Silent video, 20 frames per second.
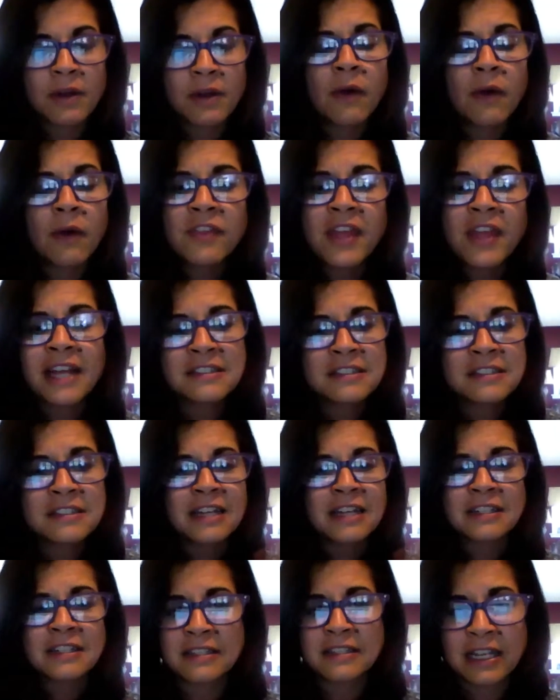Now that's
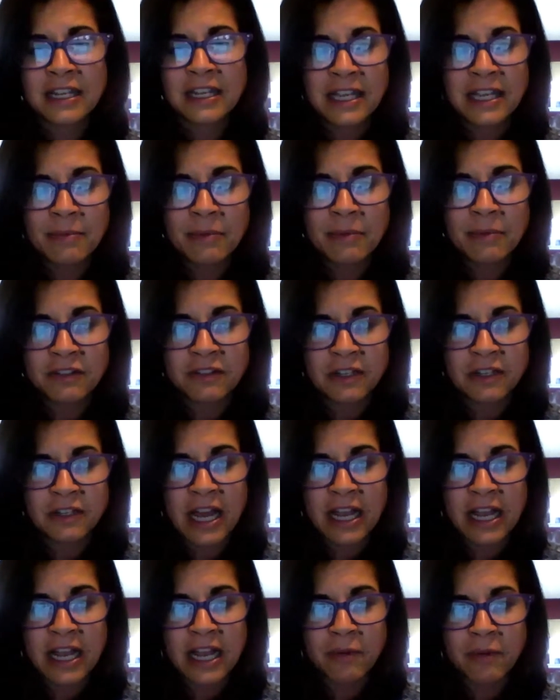not to say chemo doesn't
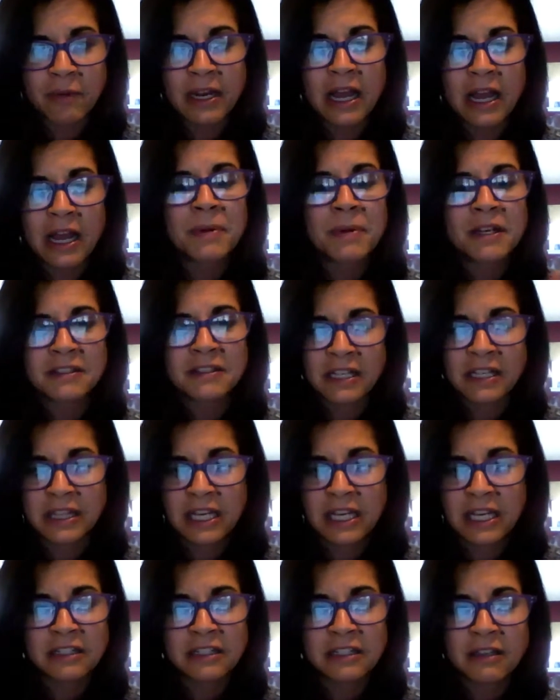knock everybody out because I
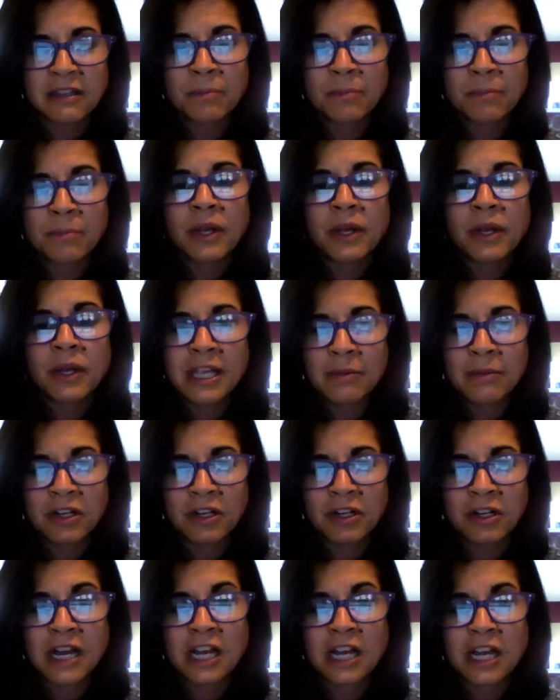think at some point chemo
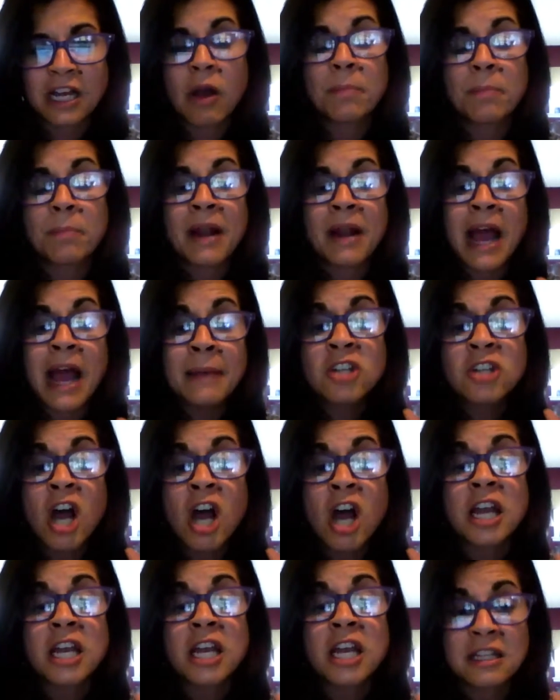does knock you out, but I'm
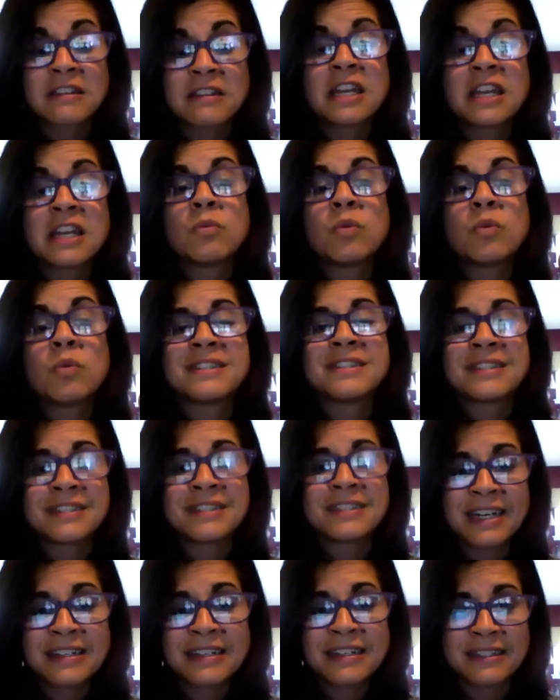talking this lady was
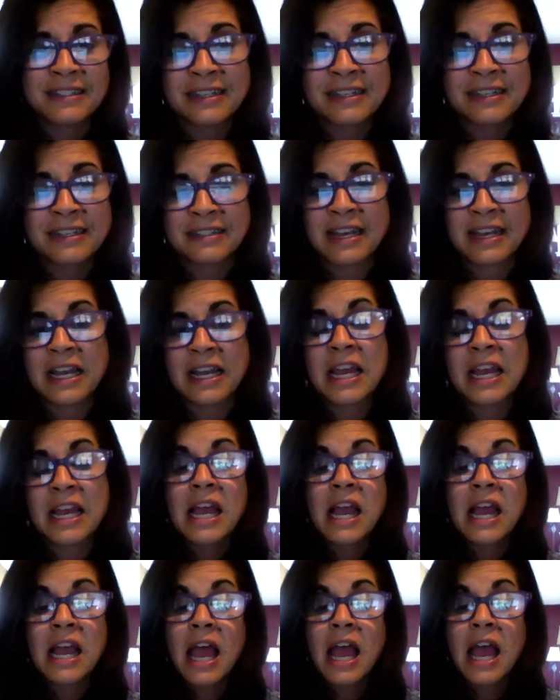sick, sick, right. sick.
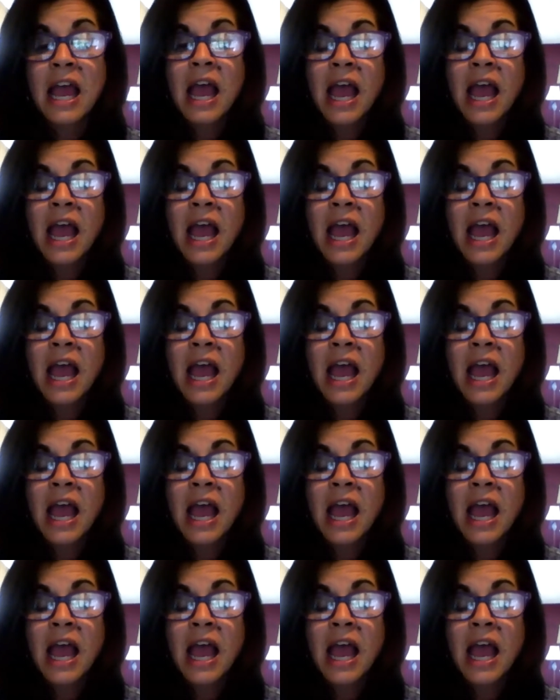Right.